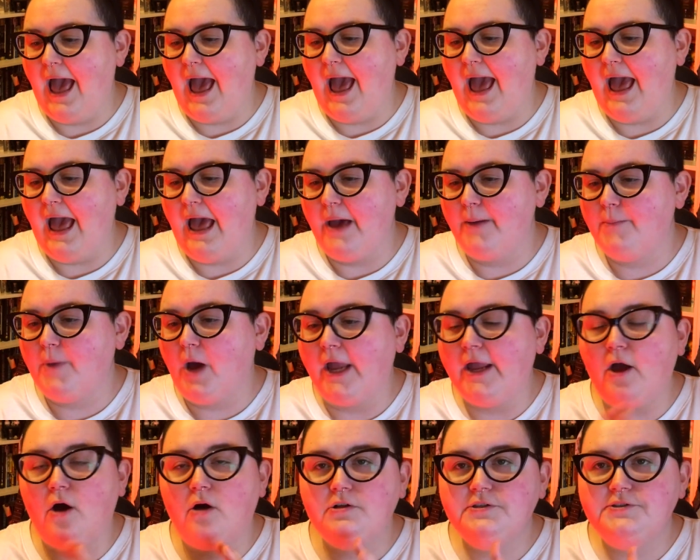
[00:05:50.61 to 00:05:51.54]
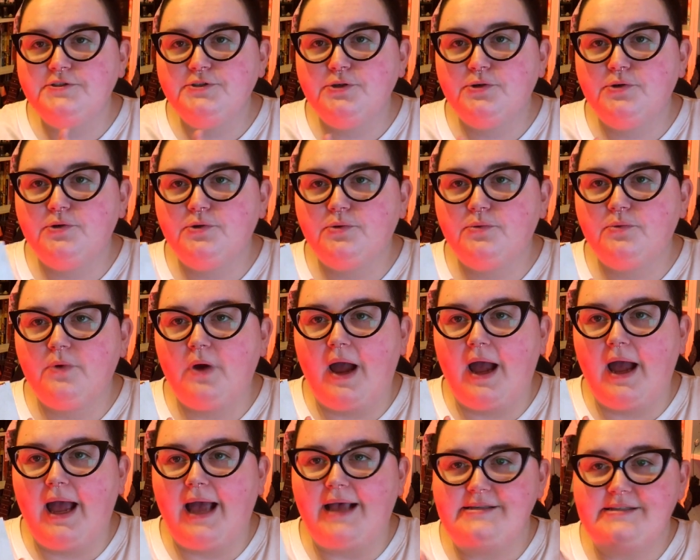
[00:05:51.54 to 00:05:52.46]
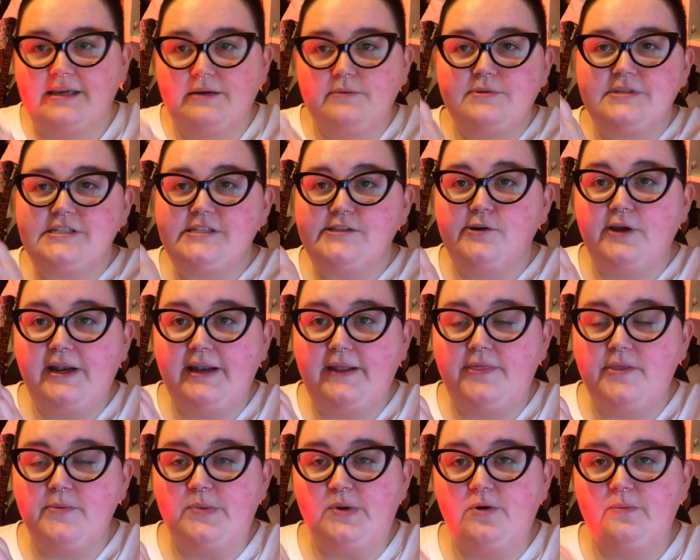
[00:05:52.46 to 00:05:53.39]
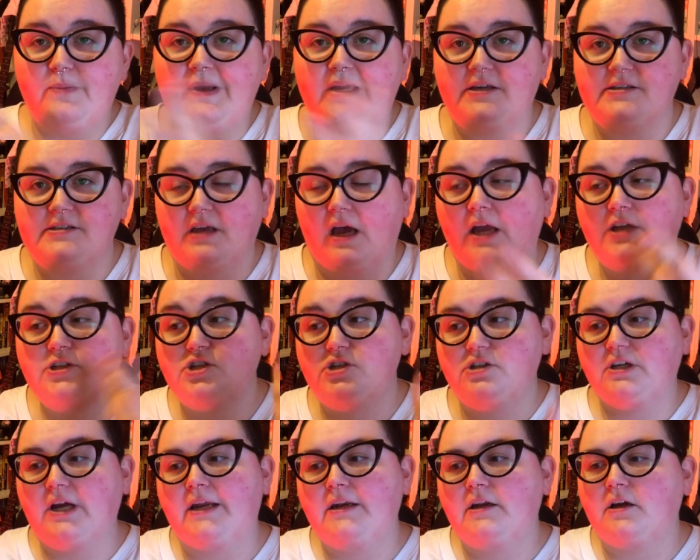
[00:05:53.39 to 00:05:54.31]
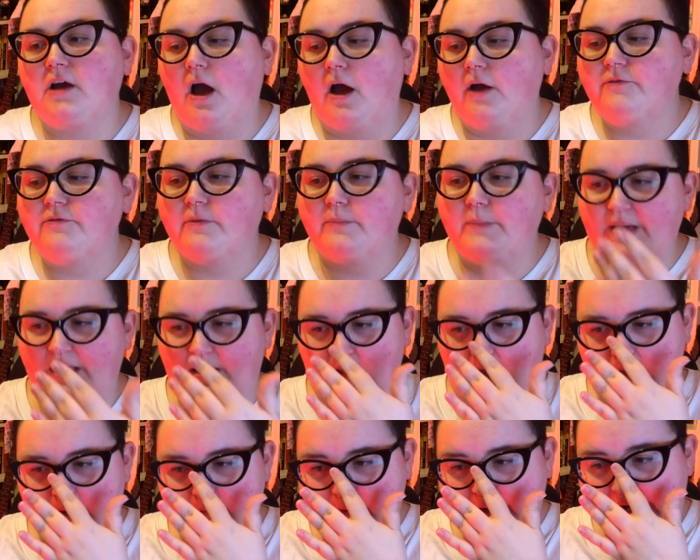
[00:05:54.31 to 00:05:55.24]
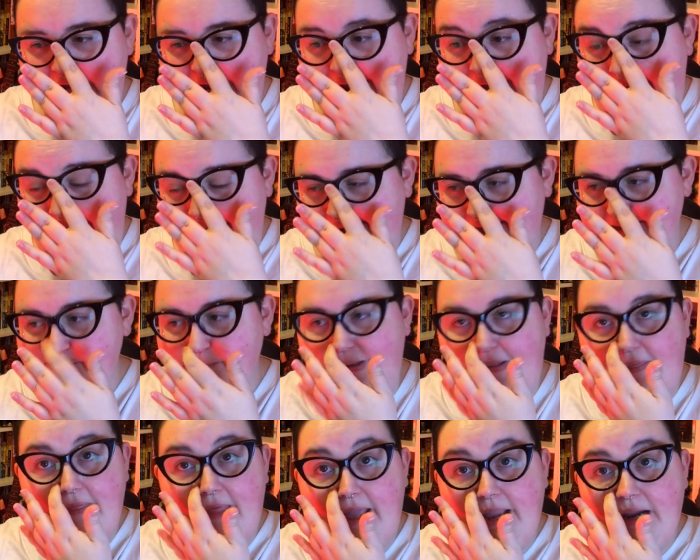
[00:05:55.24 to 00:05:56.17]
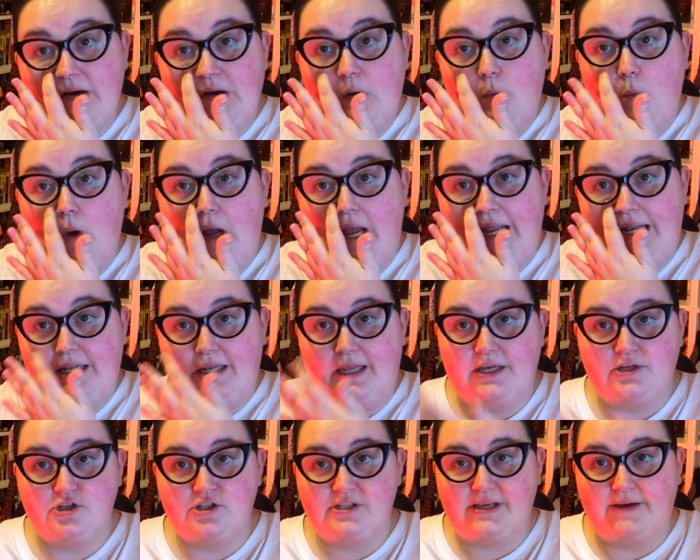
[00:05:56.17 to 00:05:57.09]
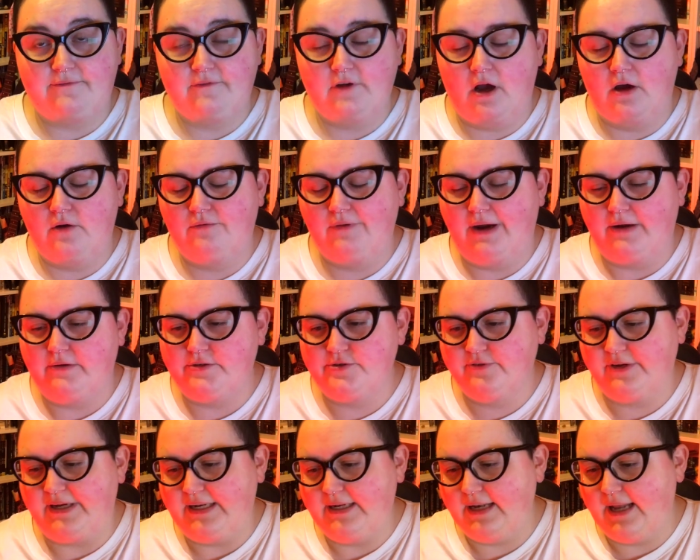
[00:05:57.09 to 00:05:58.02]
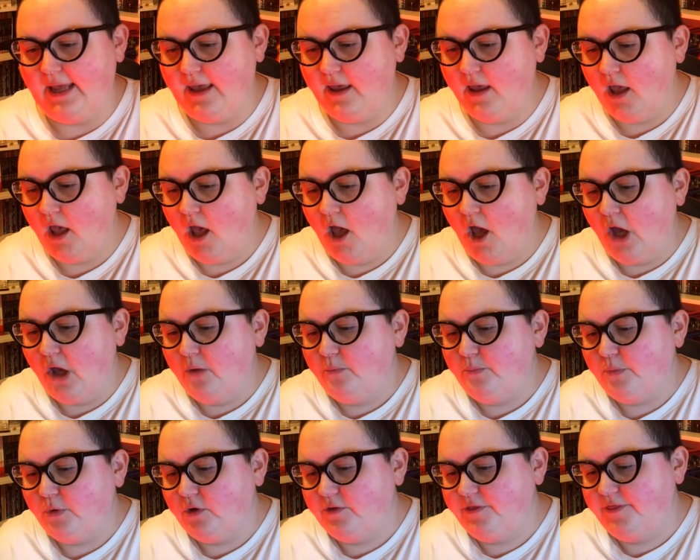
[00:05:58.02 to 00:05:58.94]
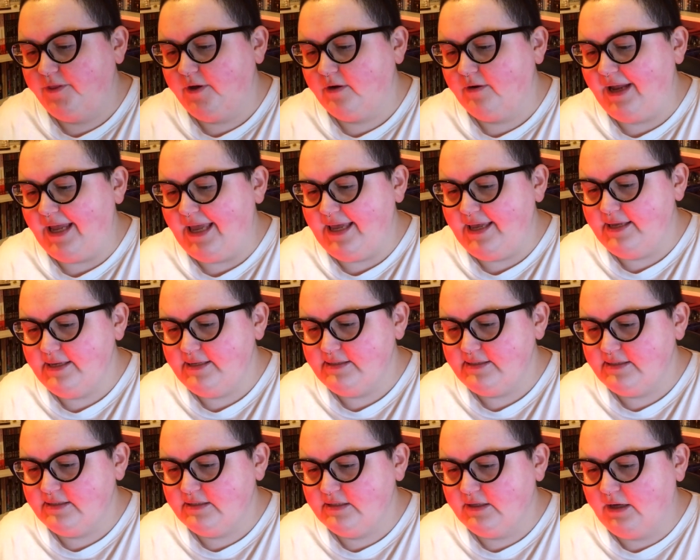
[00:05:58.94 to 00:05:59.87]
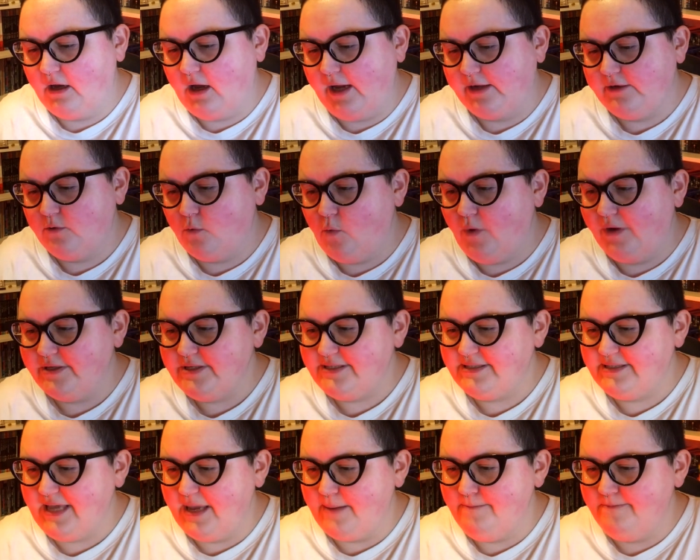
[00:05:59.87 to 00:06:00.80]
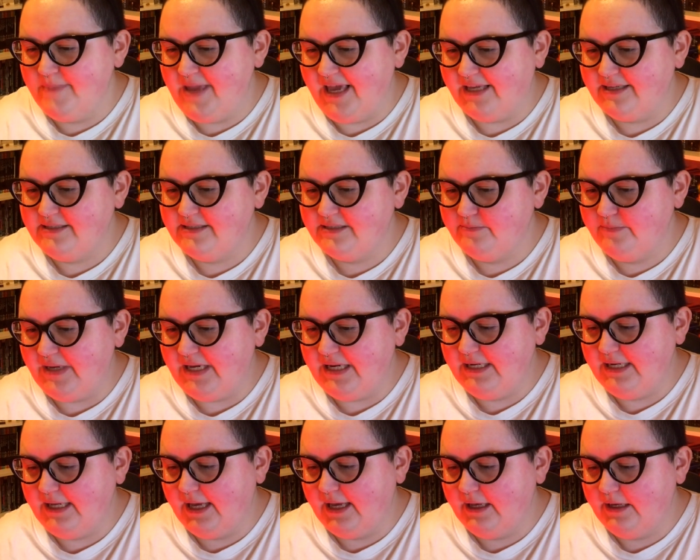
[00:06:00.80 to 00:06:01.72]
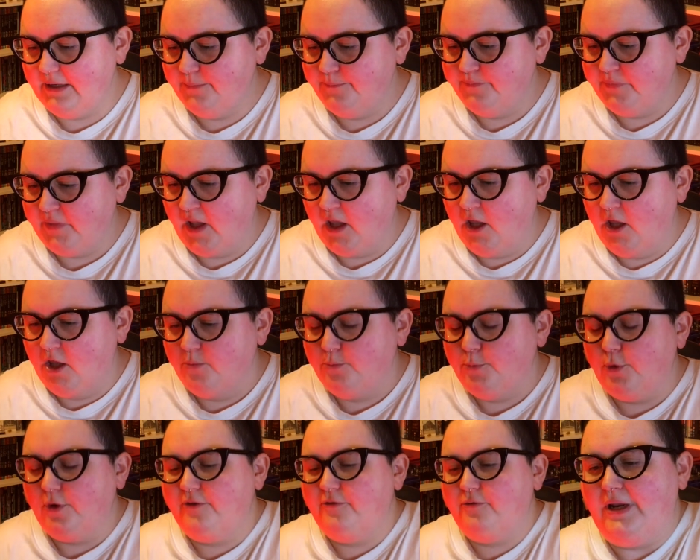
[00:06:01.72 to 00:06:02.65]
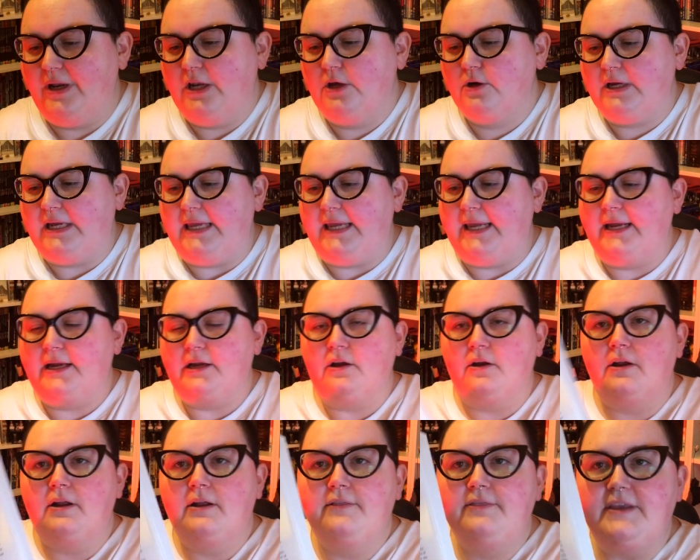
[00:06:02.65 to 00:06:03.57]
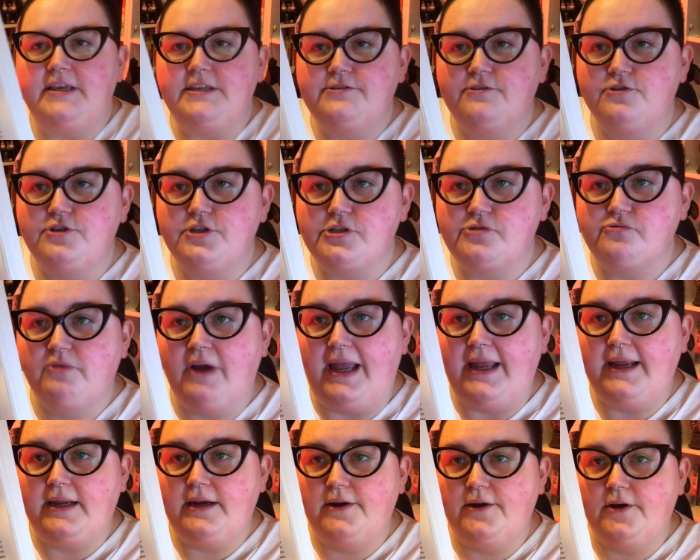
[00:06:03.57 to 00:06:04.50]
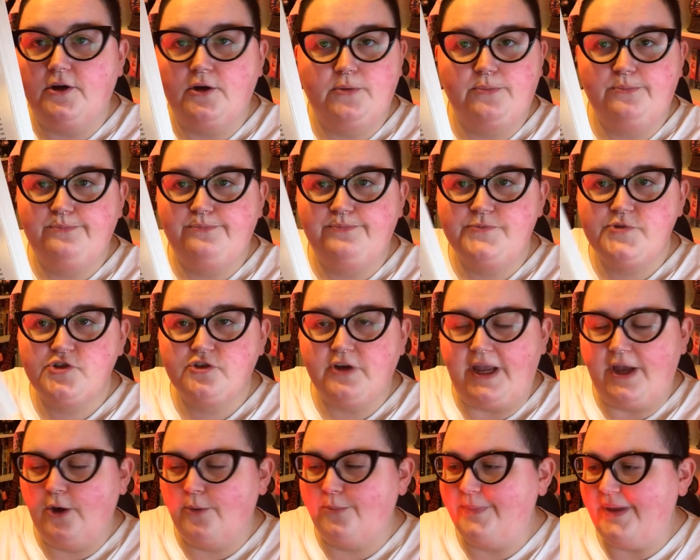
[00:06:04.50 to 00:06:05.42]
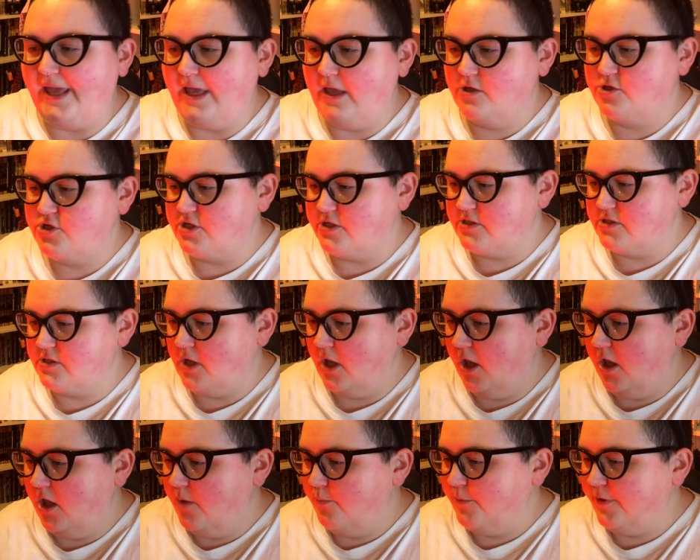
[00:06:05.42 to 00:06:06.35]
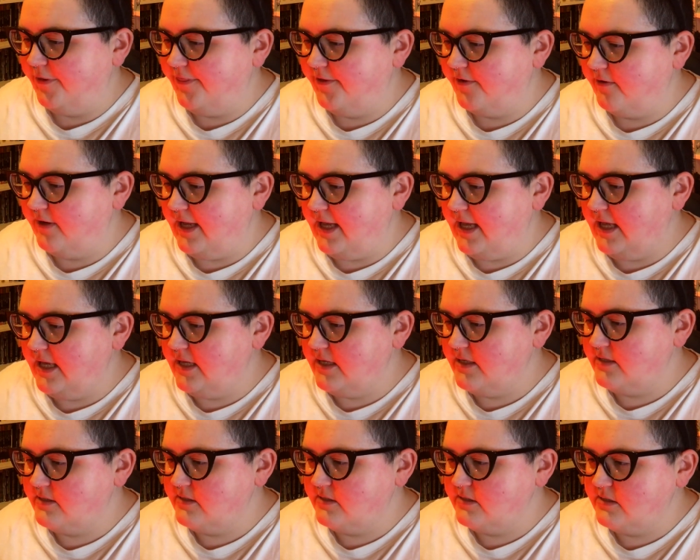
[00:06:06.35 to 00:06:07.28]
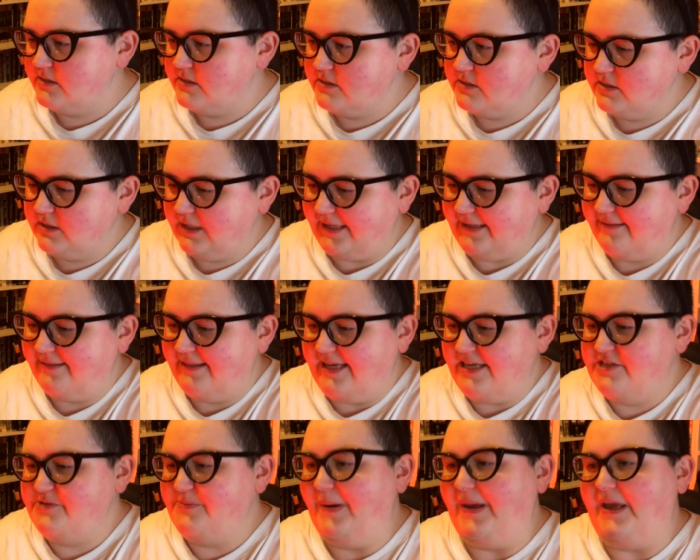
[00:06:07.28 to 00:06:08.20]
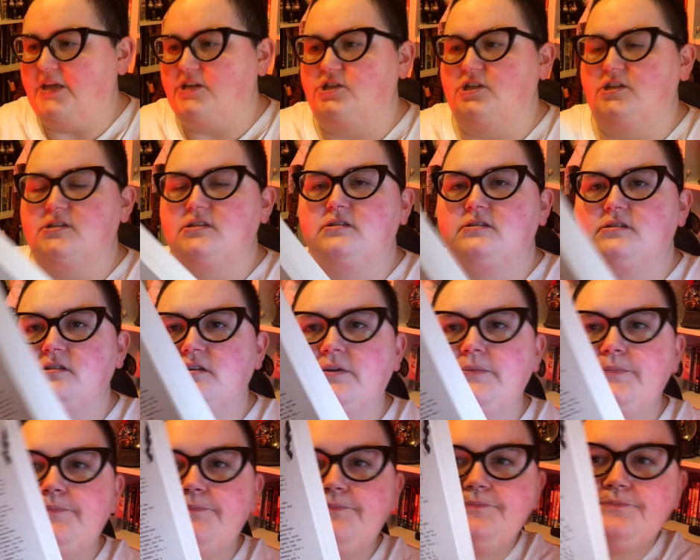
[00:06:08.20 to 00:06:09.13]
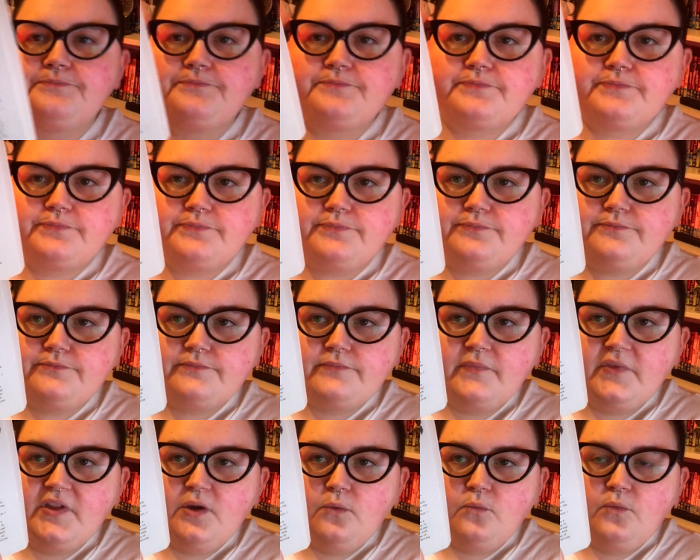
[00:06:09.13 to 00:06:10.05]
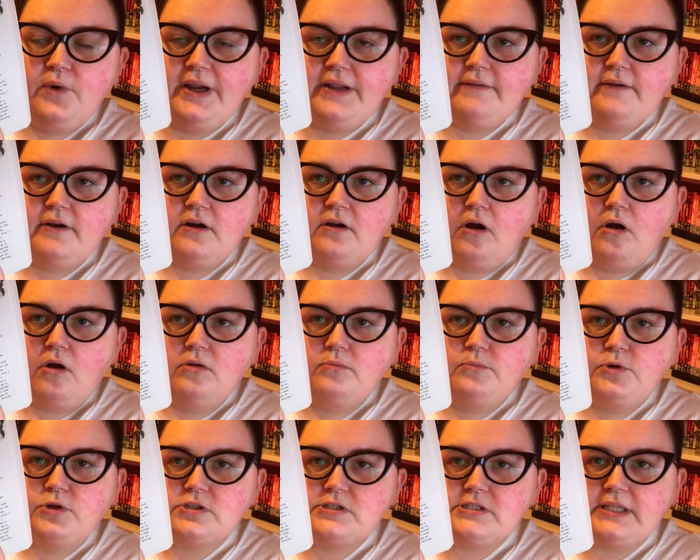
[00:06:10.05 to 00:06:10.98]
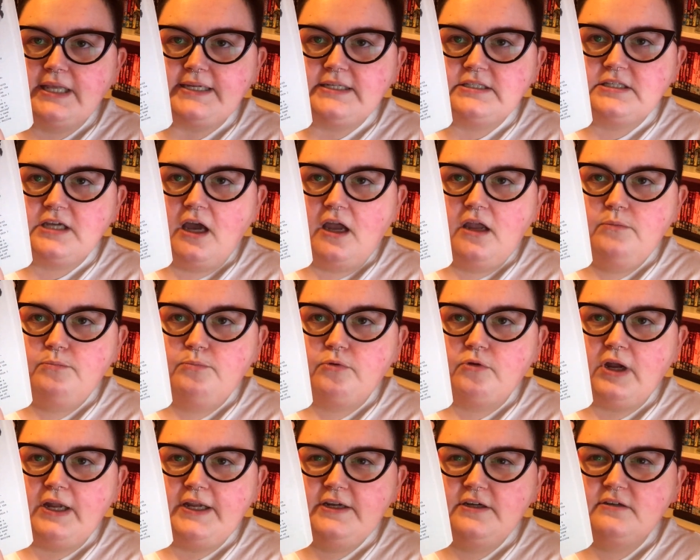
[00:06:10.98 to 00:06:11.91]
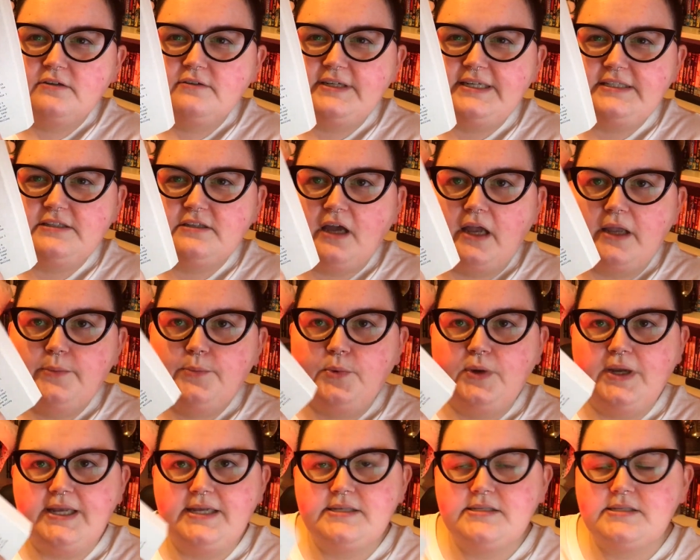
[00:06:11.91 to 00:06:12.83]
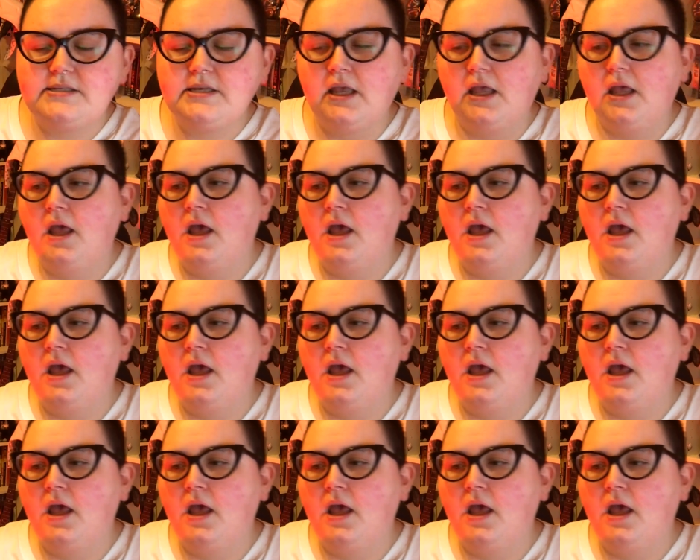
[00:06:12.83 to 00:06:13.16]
I also, as I was looking at the book, because I just kind of got it from my library and it's been there a while and I just haven't gotten around to reading it, but there is, I don't want to say mixed media, but look here, these are just regular straight up pages, but there is like these pages where they're almost like typewritery type ways.